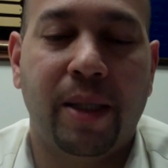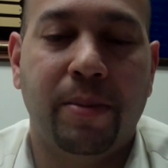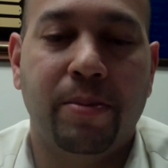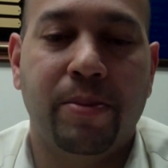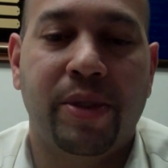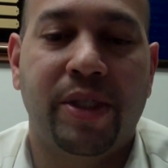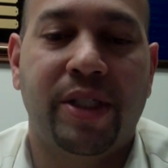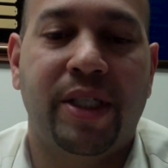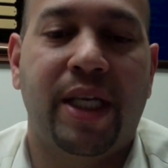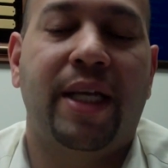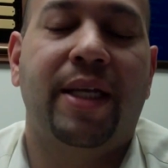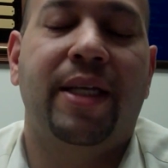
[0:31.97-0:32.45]

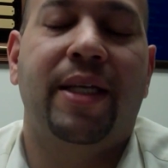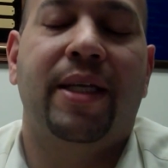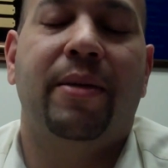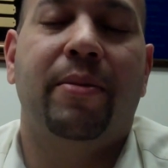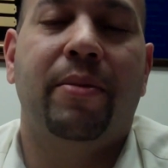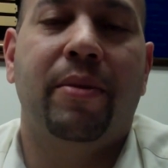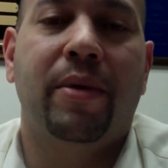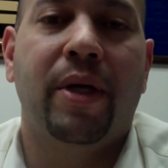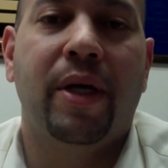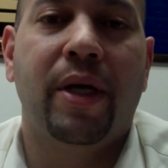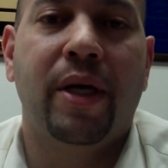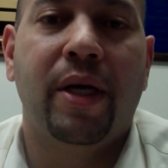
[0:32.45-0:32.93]

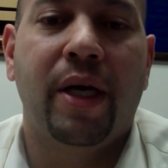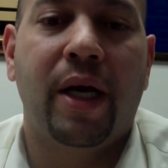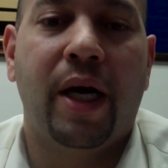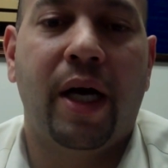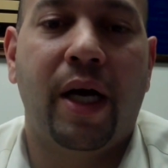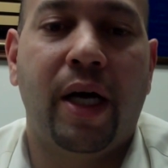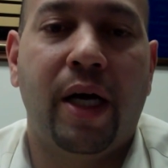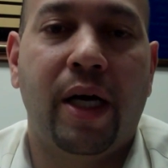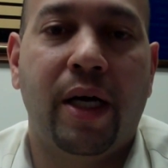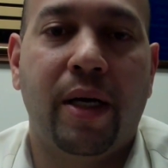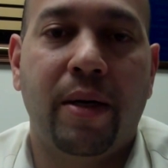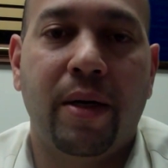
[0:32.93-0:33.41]
sending
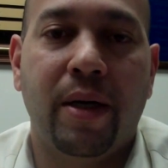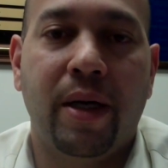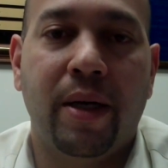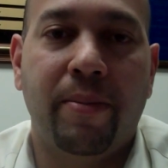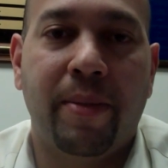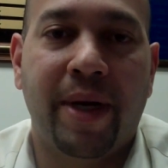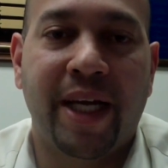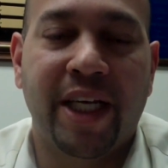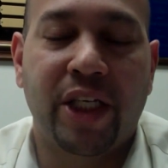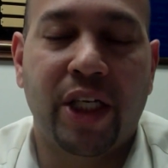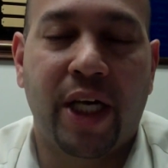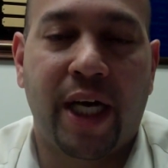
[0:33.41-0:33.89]

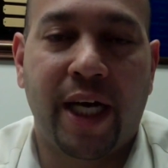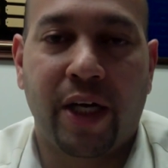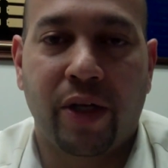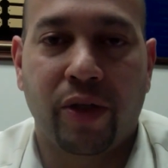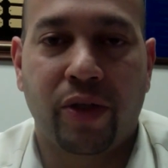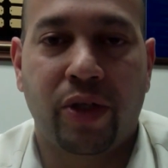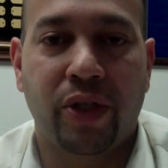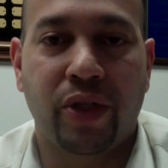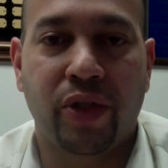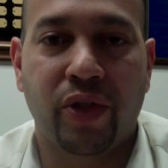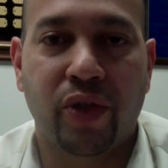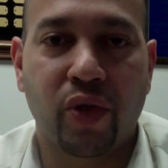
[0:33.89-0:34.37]
my
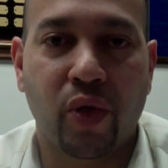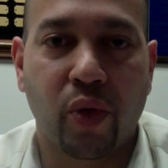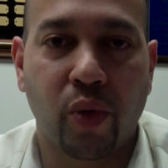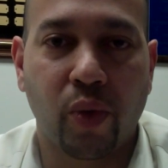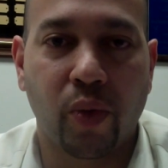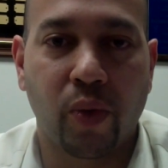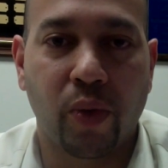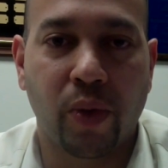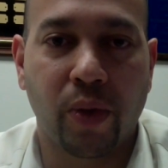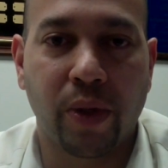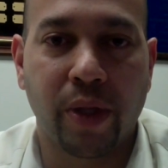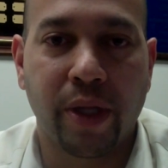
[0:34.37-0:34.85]
child to
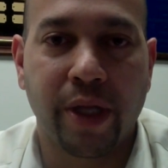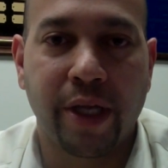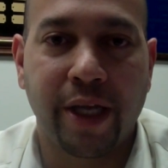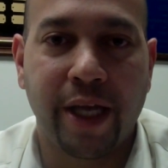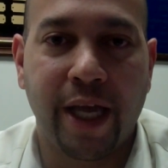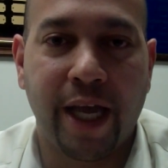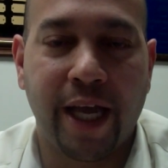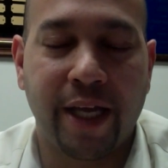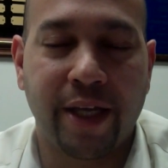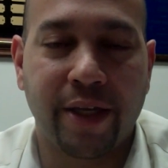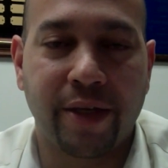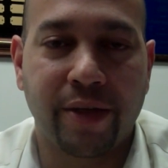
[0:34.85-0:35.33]
school
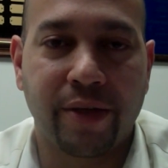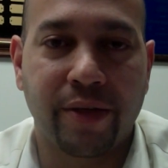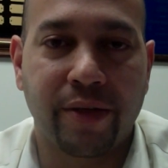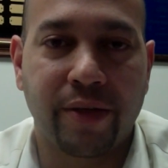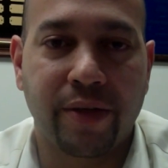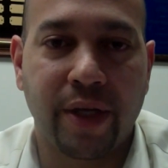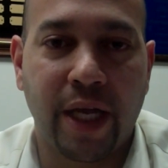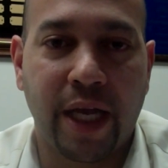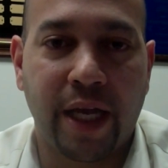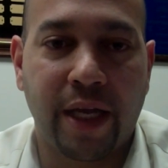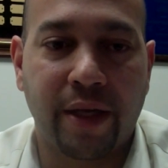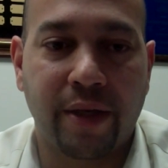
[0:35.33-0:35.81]
and
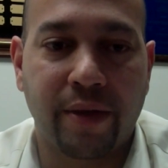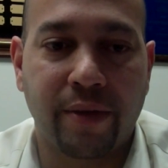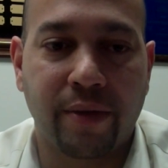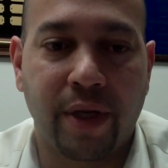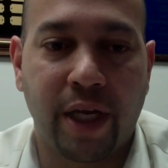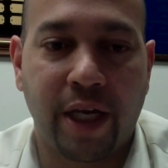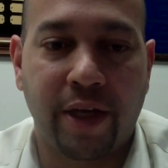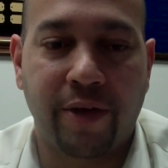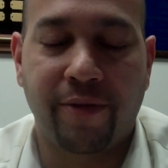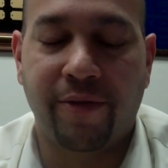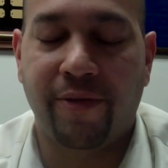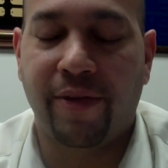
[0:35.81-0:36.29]

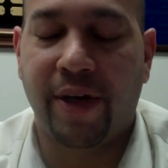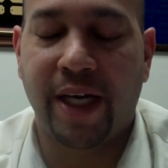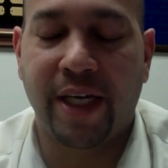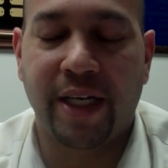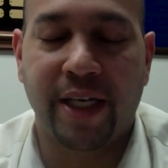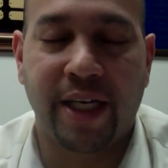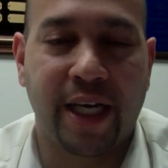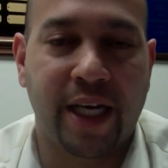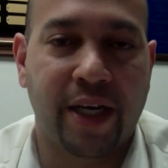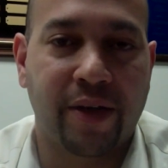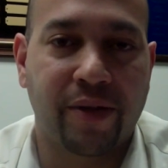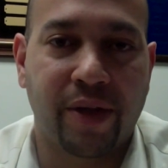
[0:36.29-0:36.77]

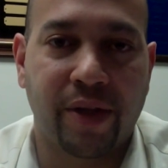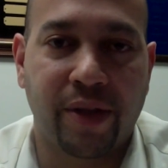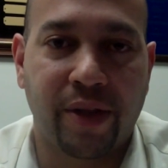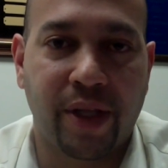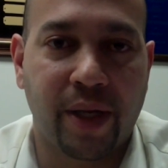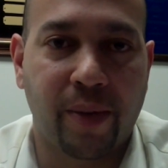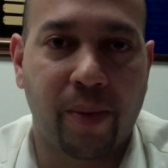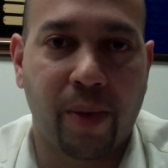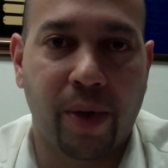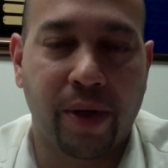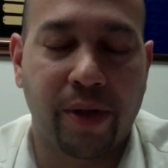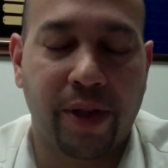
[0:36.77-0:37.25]
finding out that
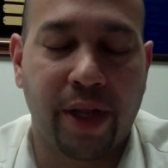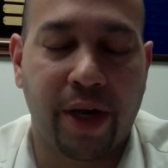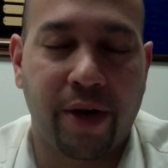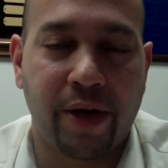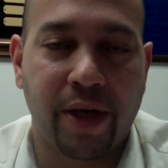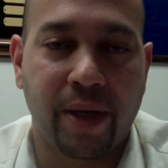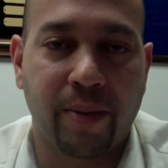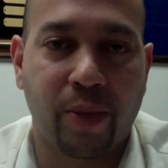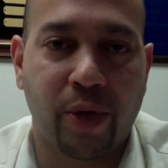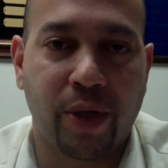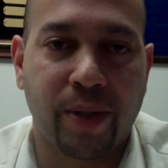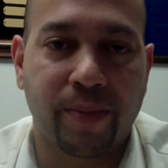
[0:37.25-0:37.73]
they weren't there
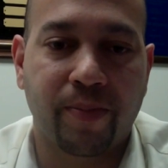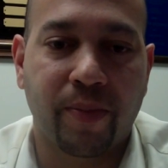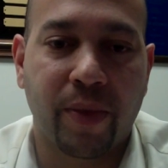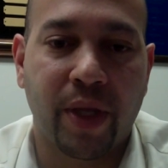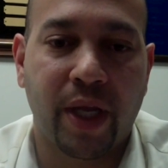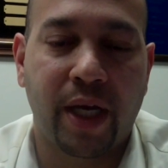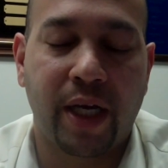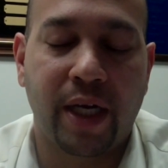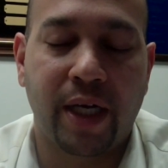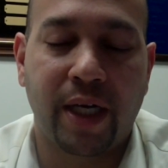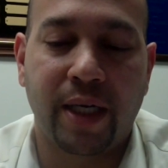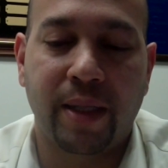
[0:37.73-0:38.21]

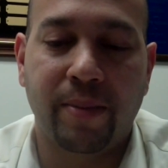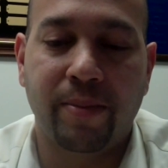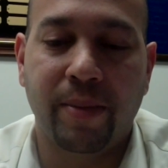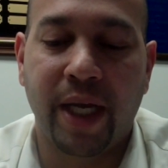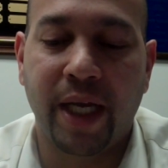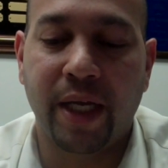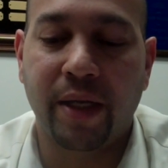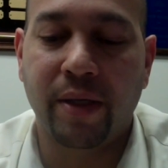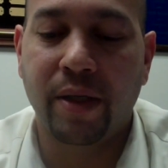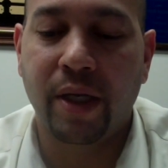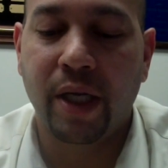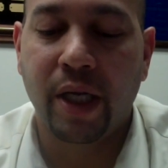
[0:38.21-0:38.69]

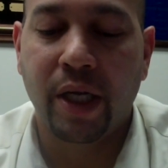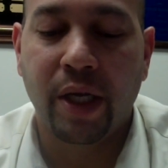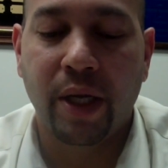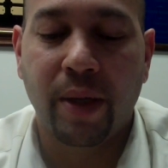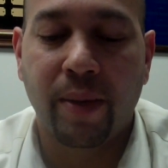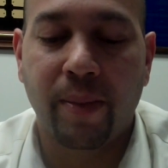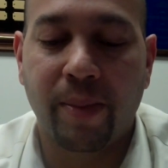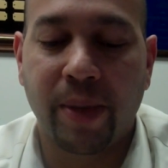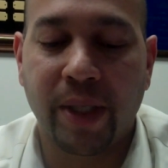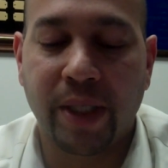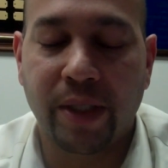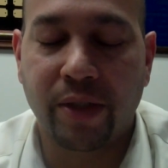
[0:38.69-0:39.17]
anymore.
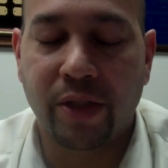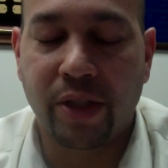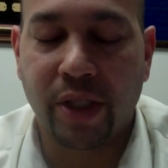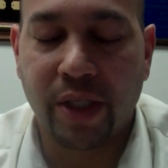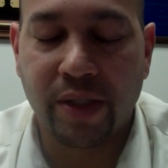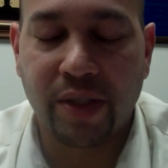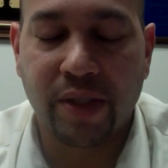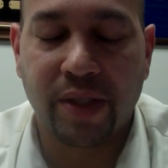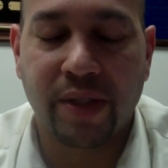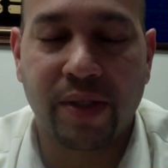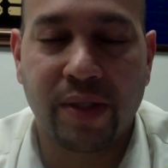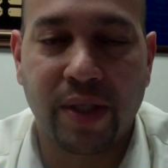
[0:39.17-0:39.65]
But
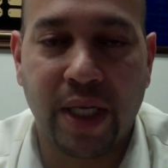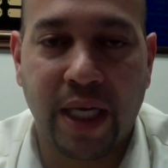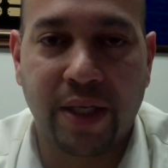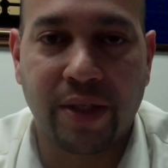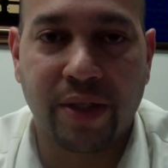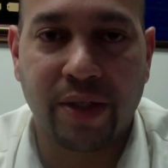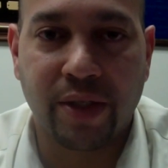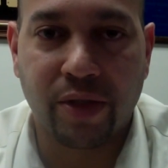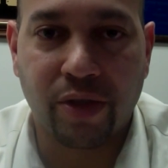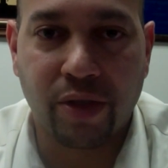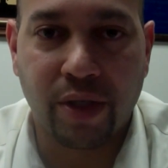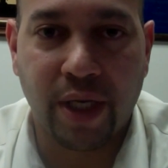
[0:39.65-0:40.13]
just as
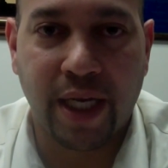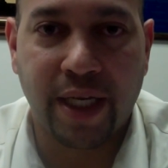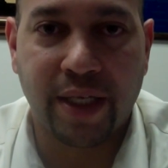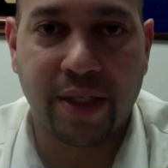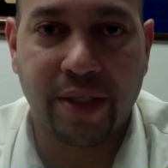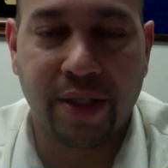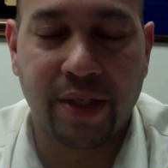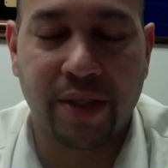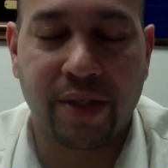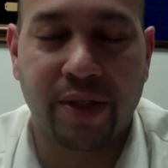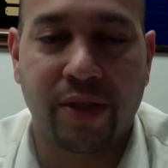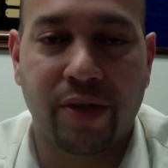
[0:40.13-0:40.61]

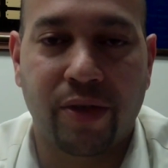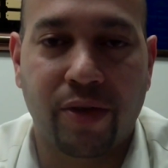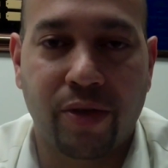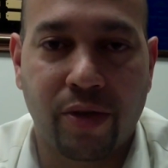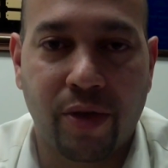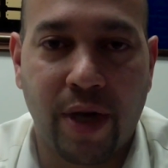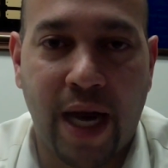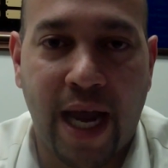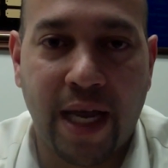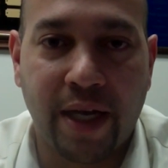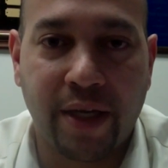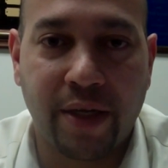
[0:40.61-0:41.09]
is a
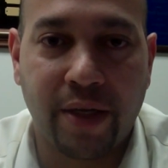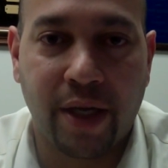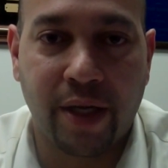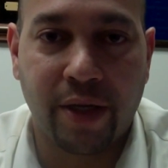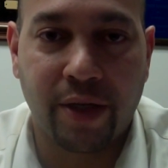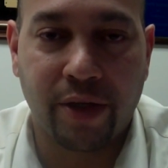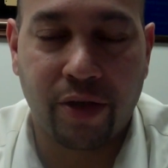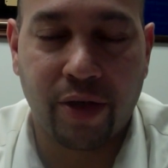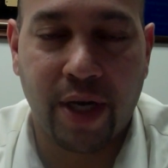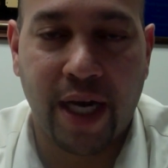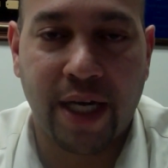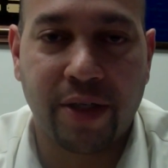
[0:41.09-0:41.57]

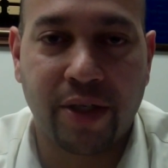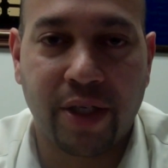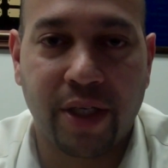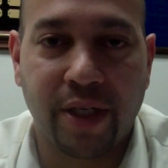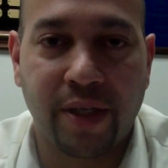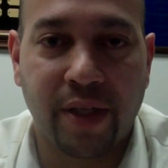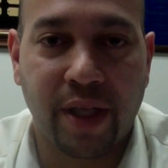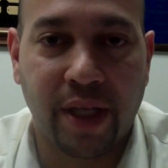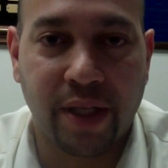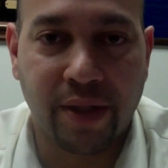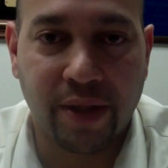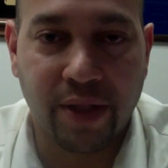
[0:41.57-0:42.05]

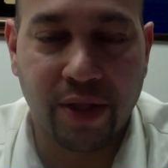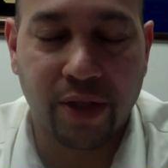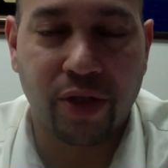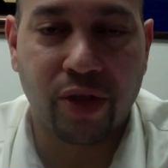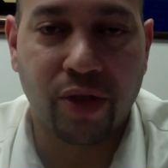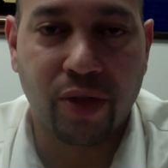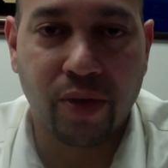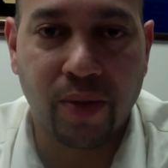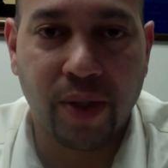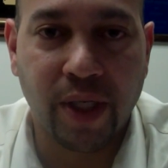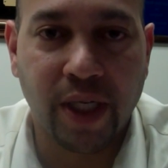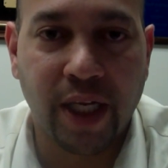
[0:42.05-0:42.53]
tragedy that this
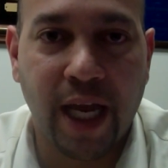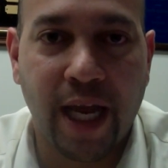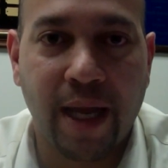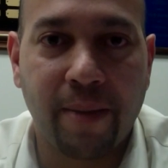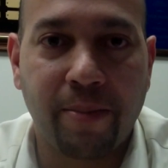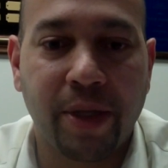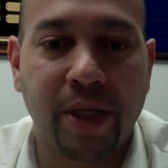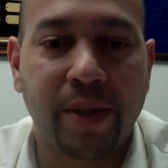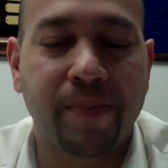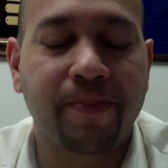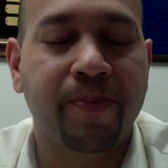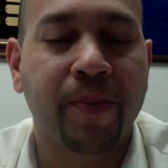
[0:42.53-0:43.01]
shooting
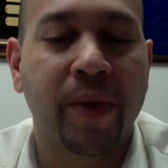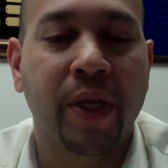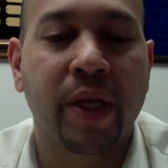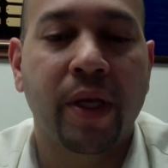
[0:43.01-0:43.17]
happened,